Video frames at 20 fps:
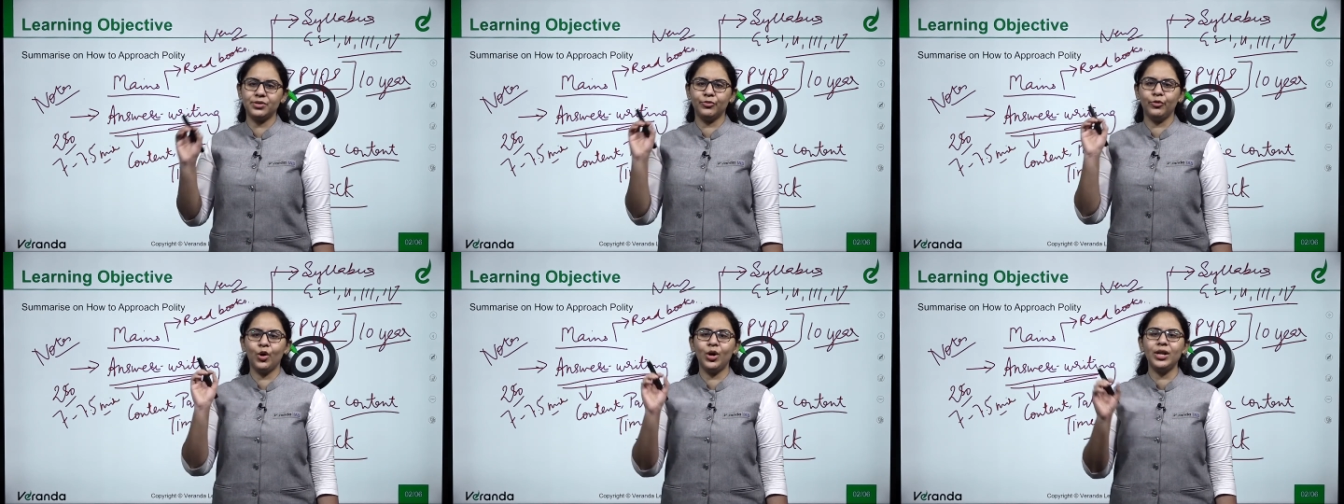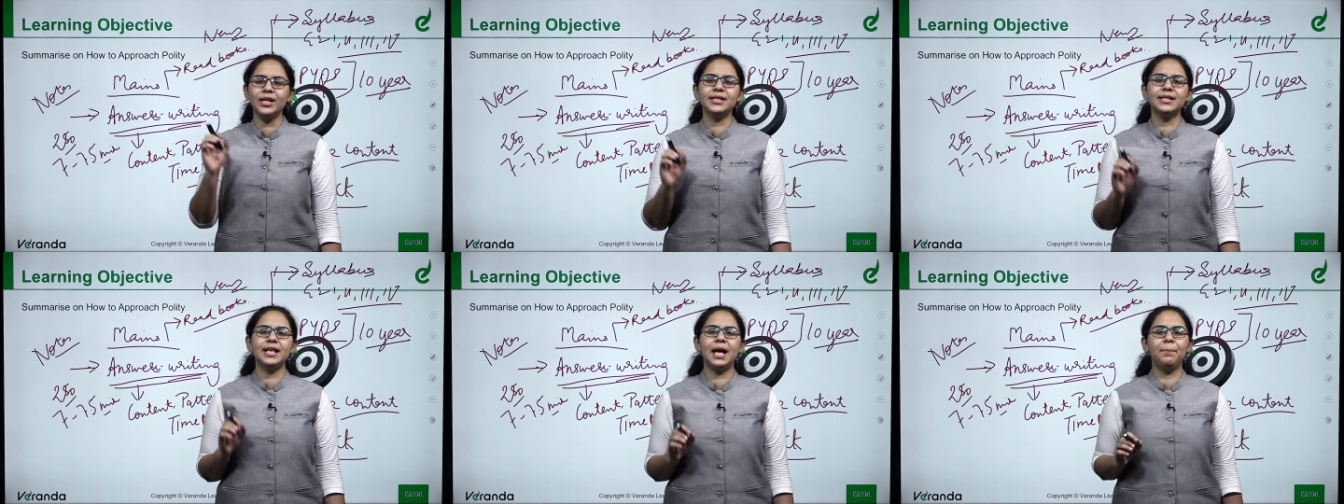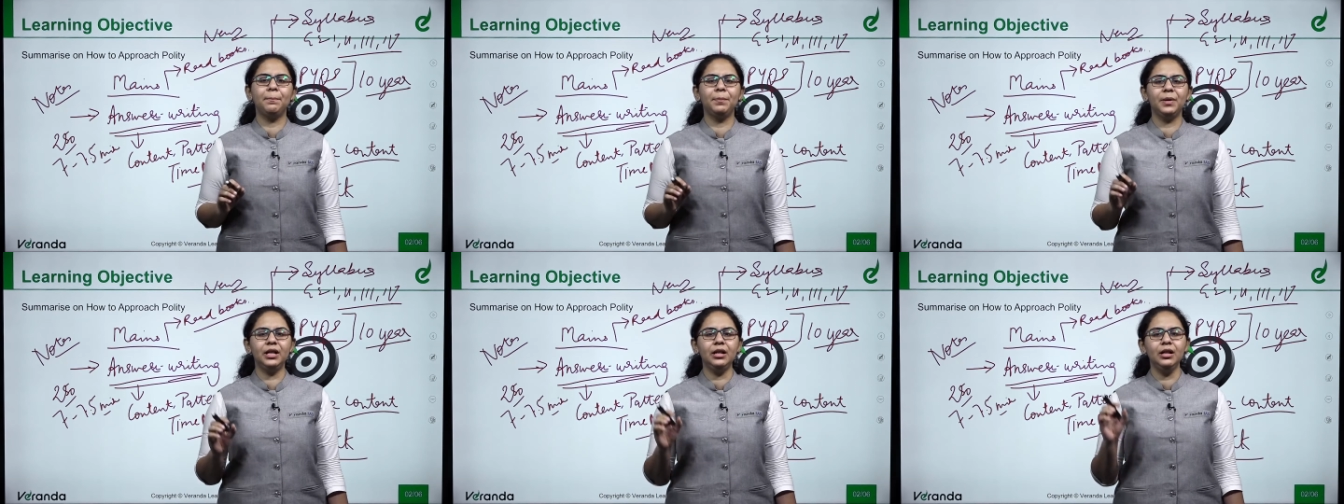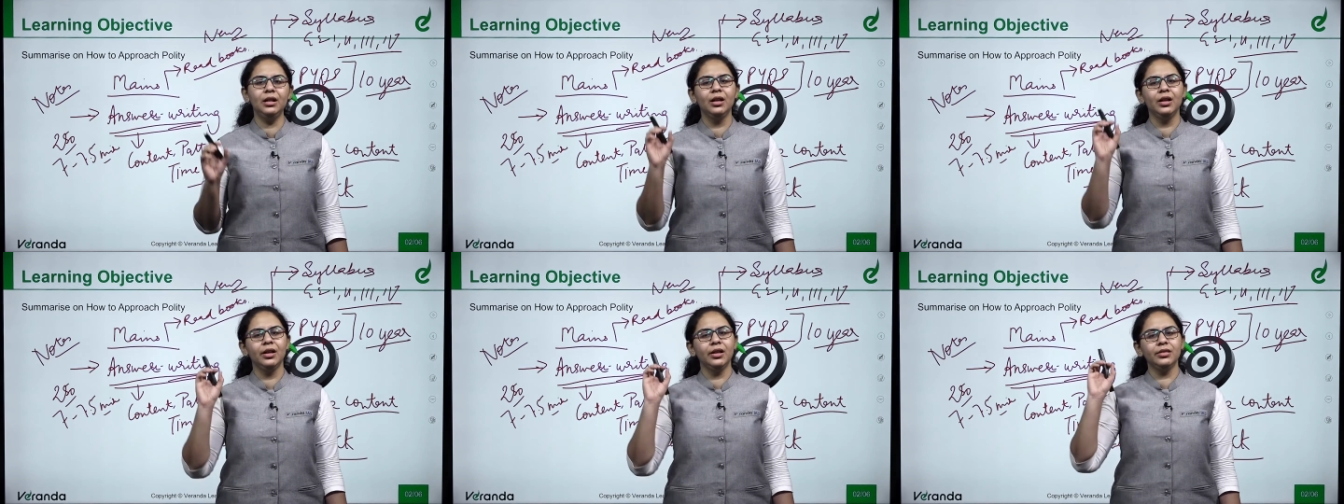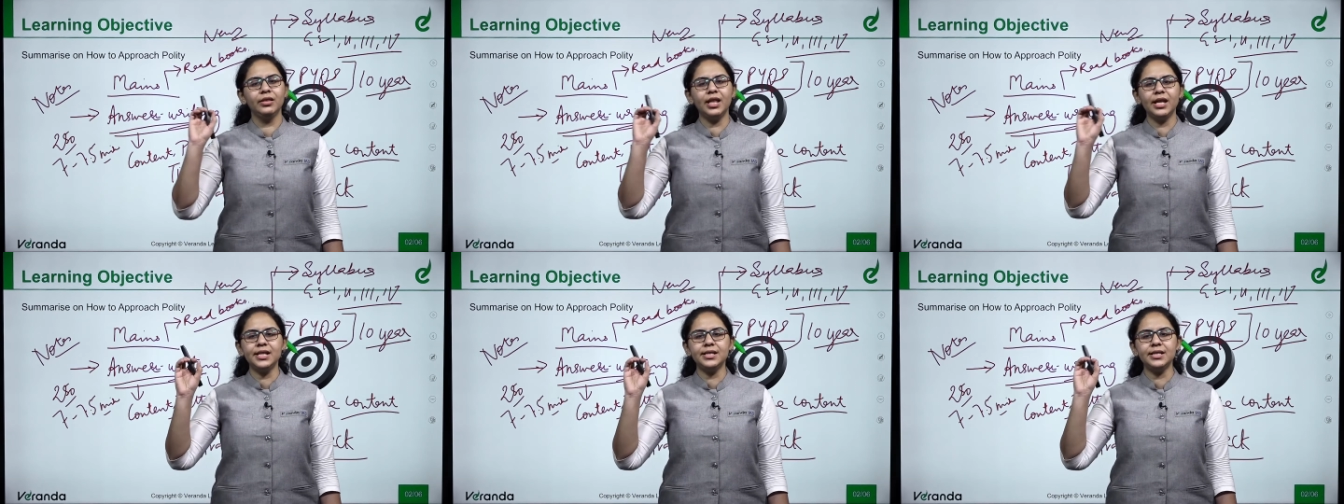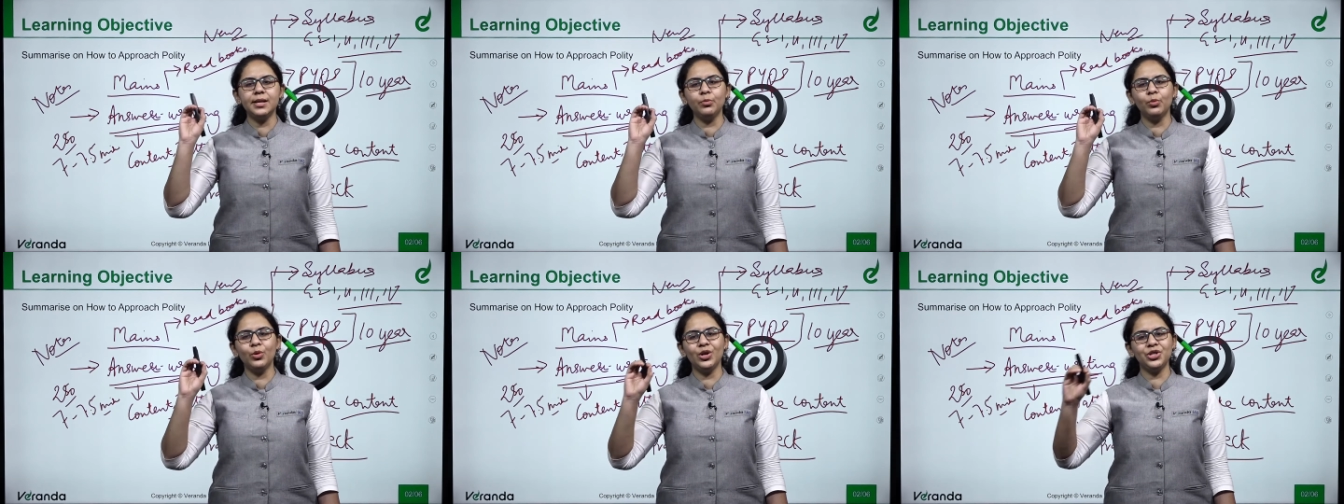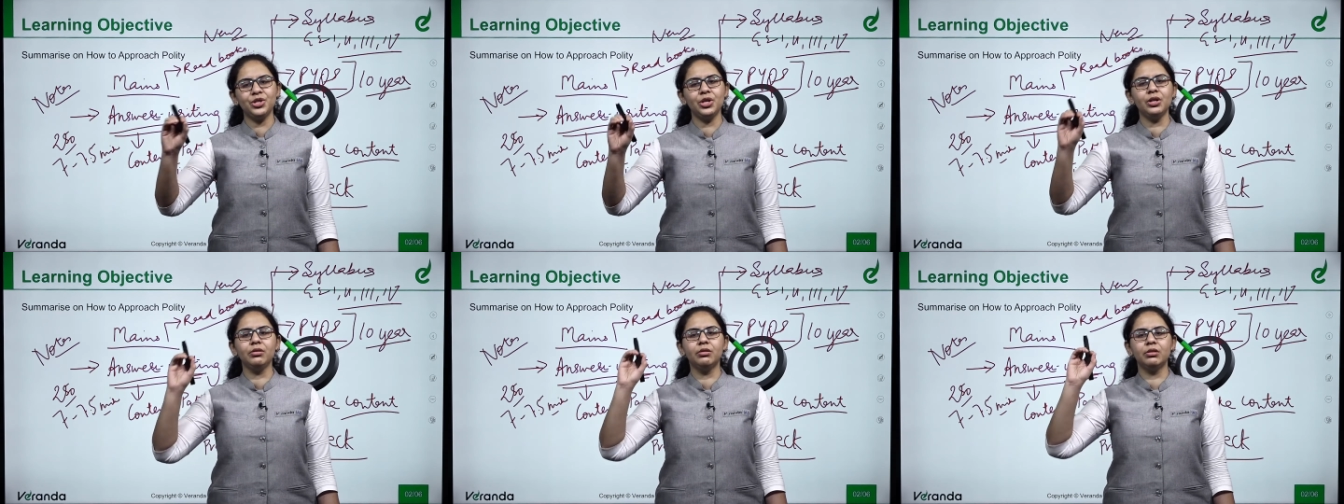For example, there is some
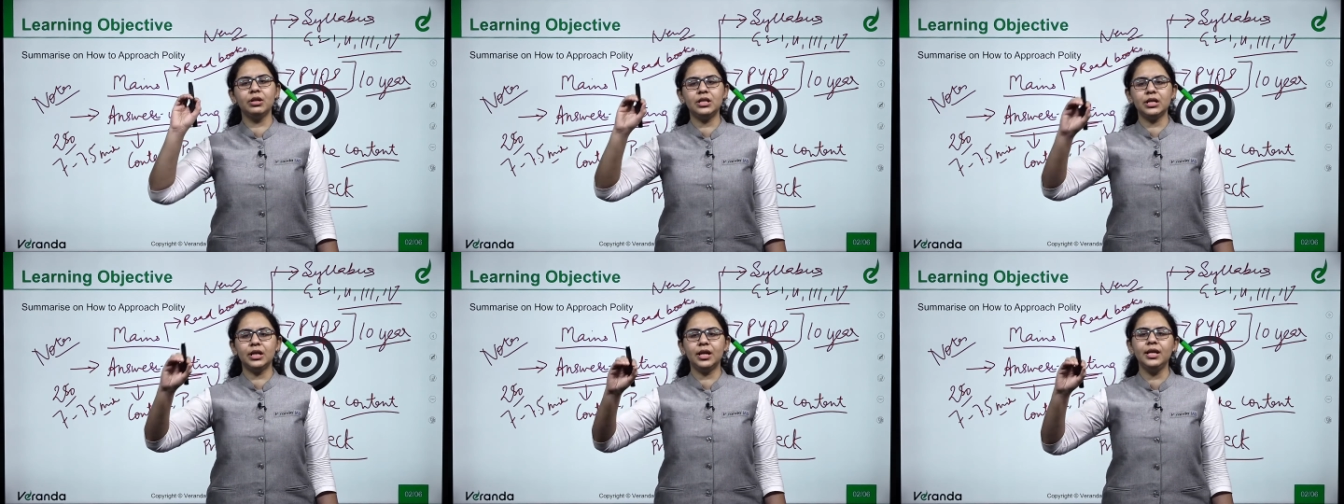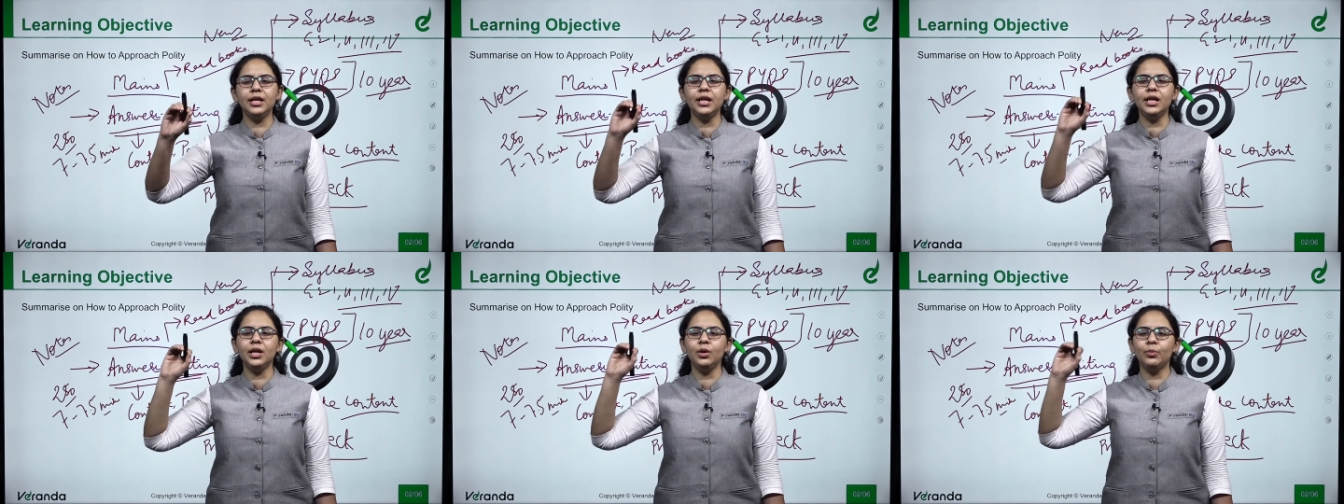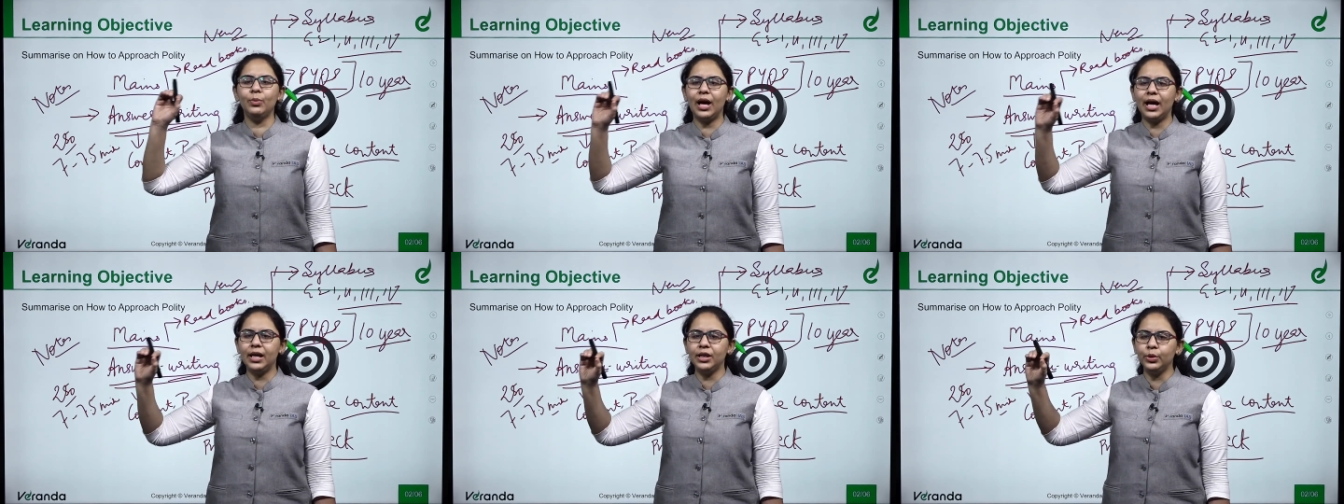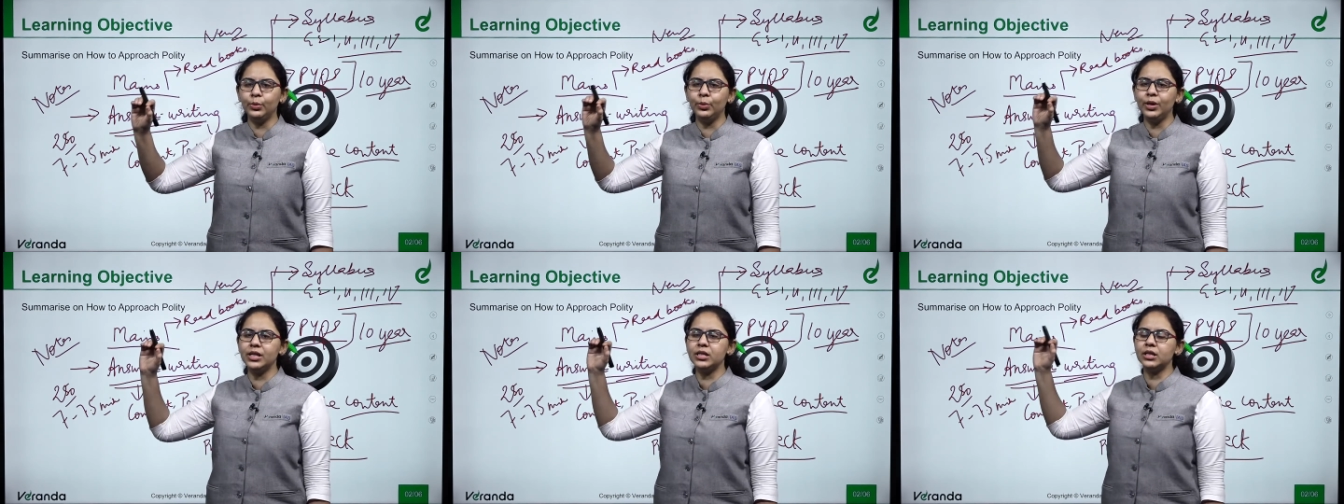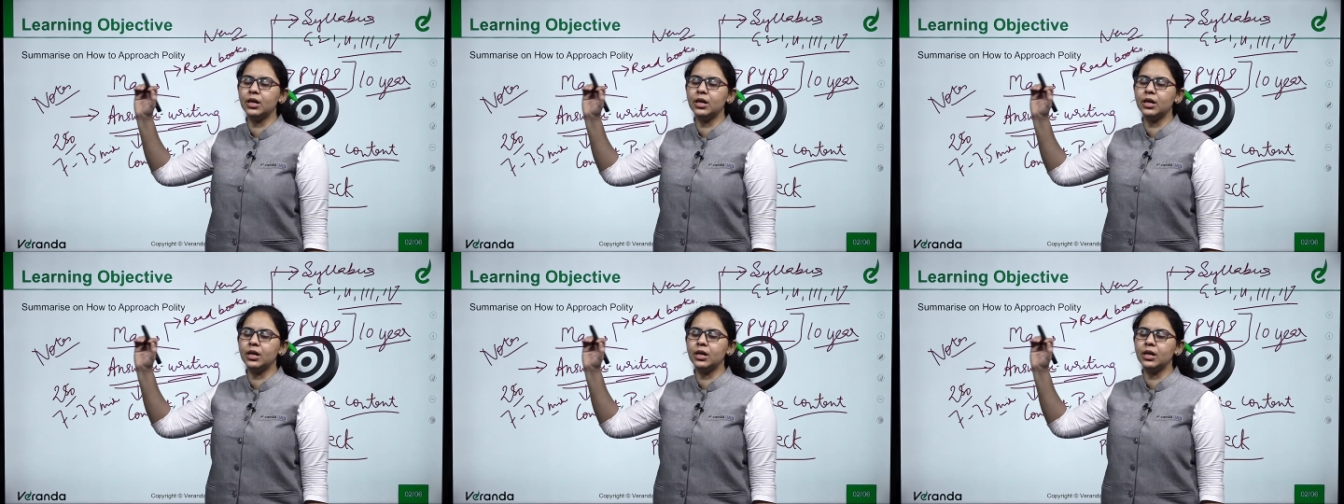question critically evaluate